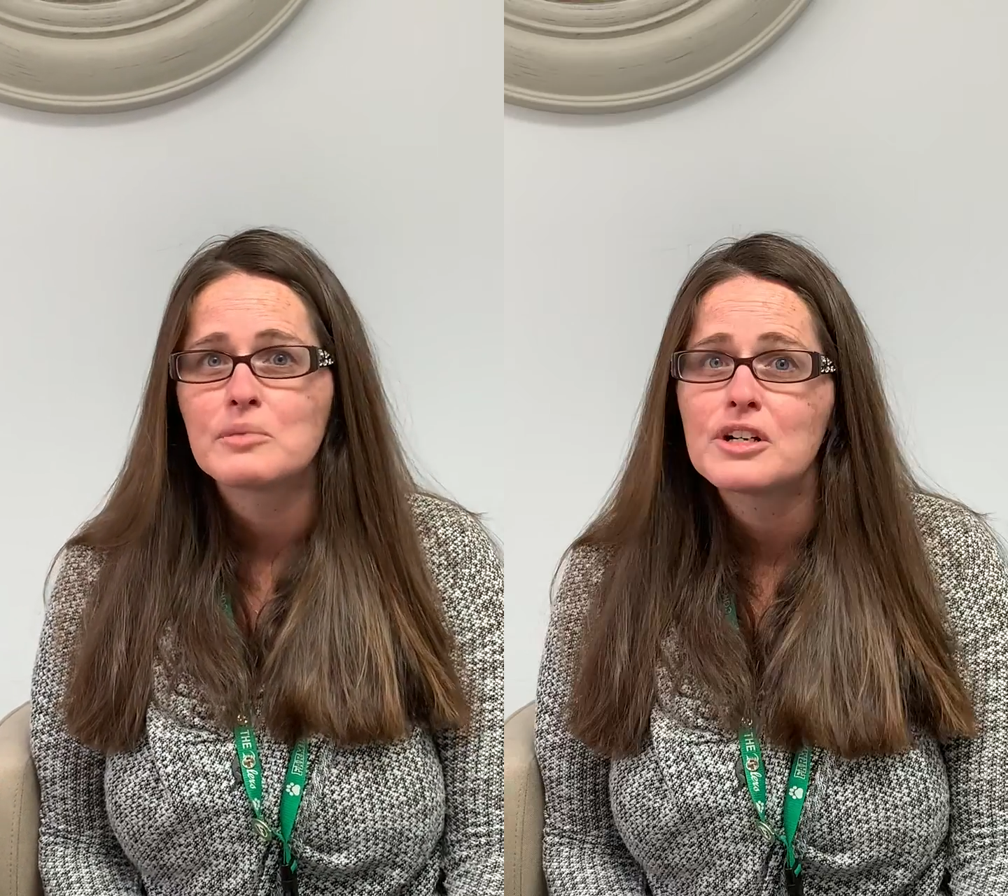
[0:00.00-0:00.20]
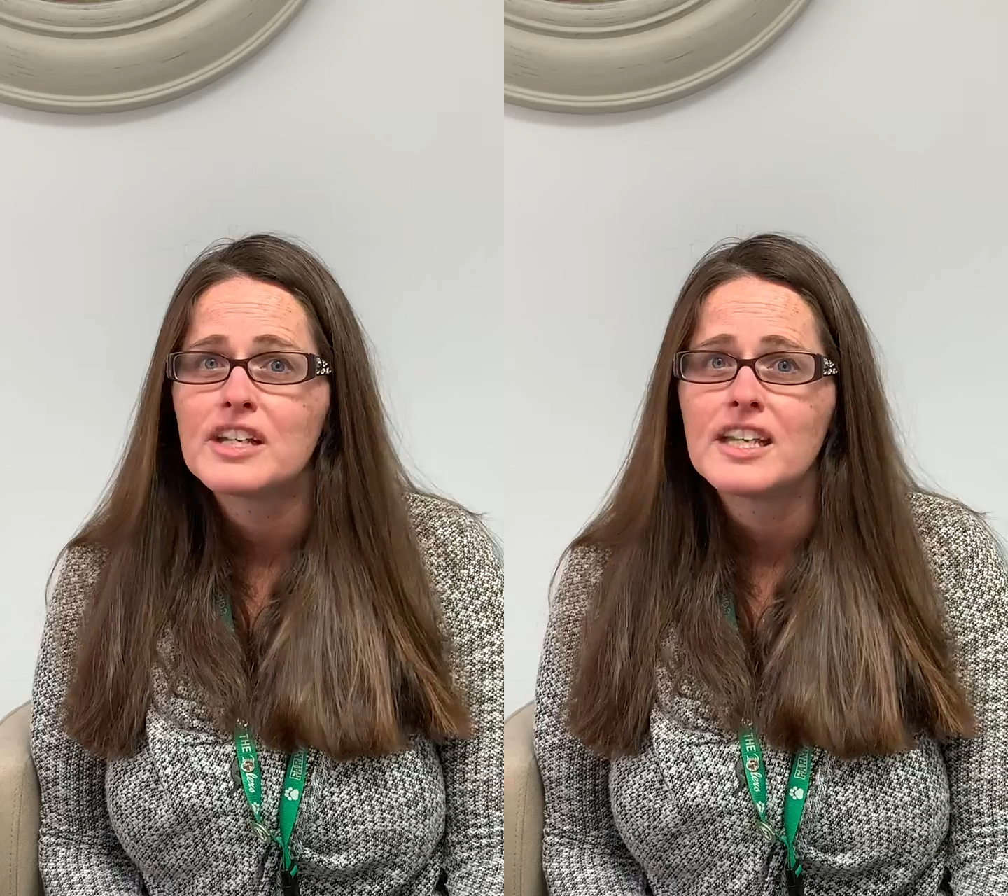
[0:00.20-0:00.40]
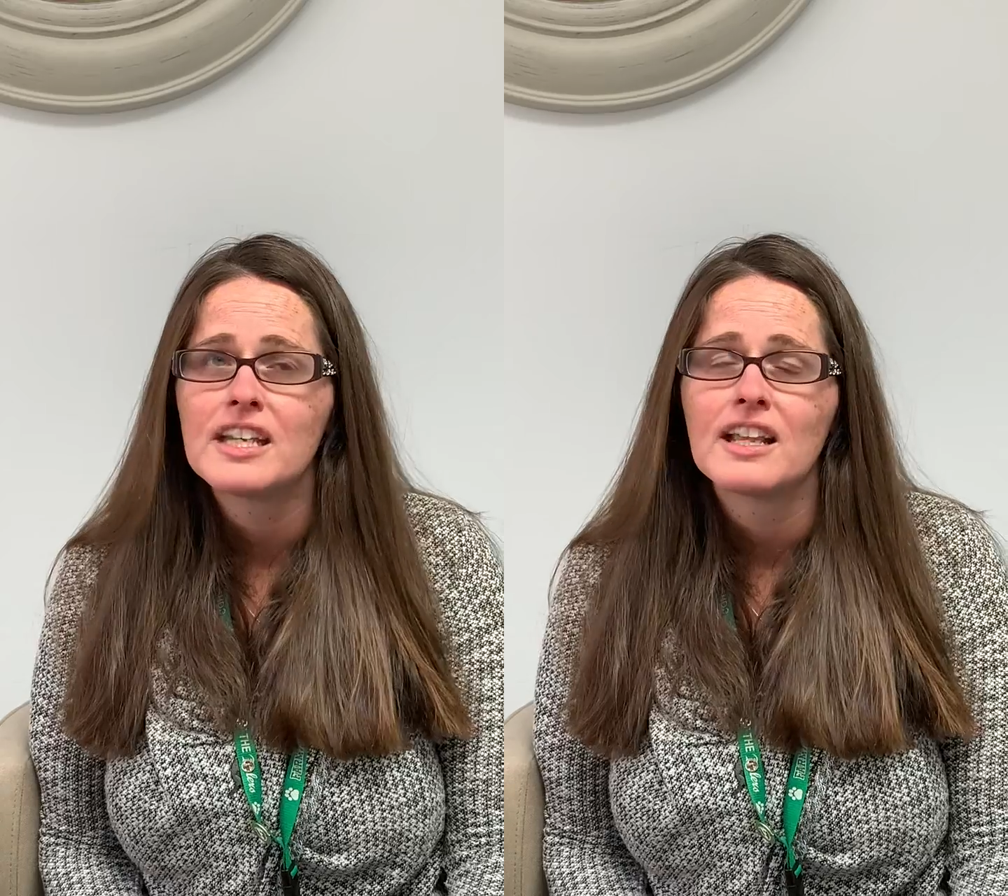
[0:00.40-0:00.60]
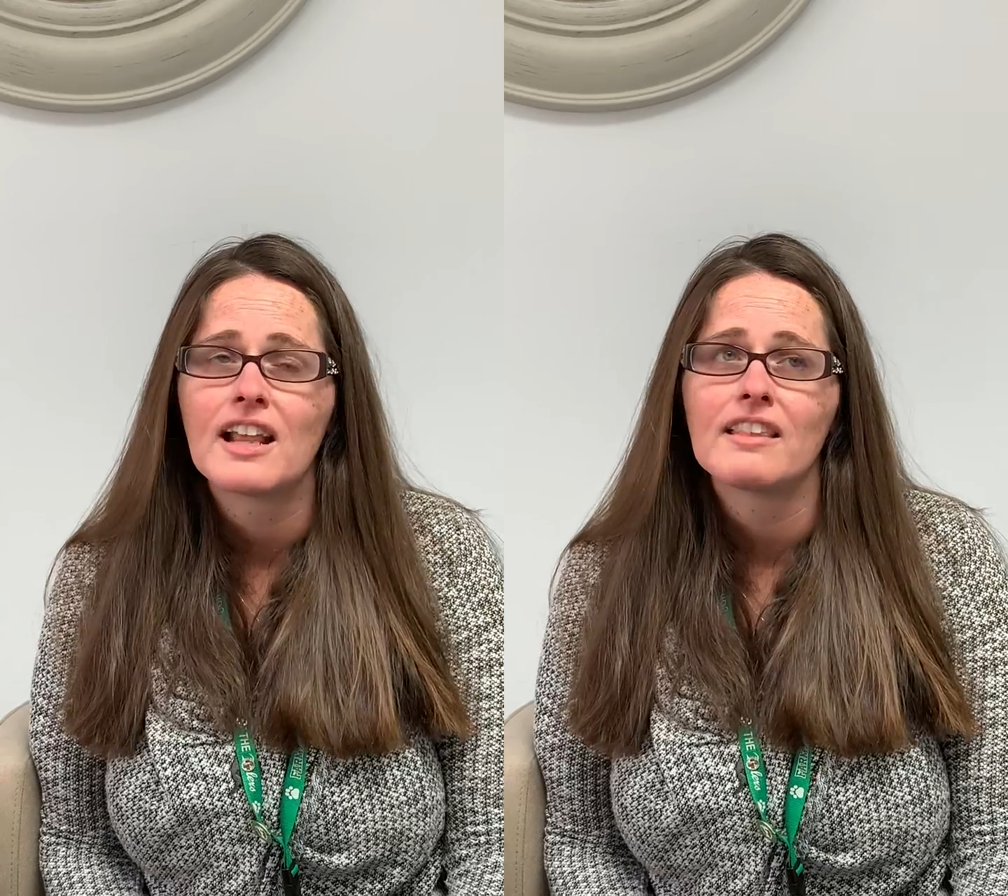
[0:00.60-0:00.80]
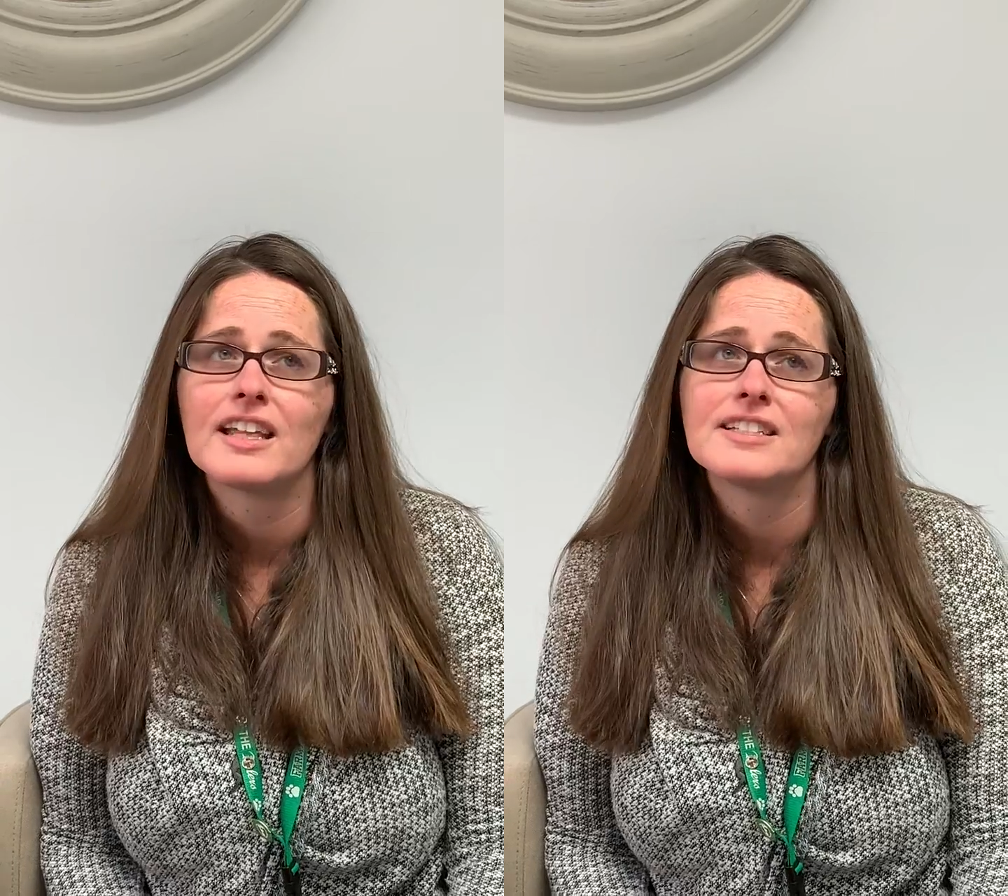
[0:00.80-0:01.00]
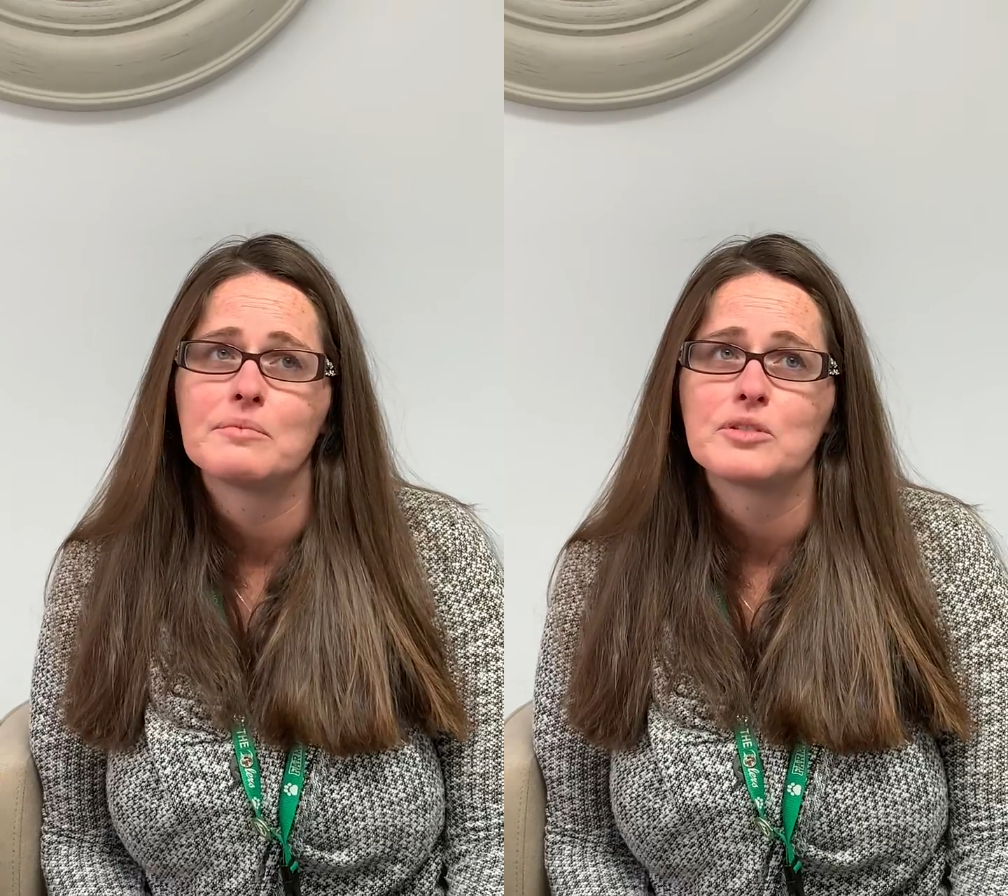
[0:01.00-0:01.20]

Merhi, and I liked him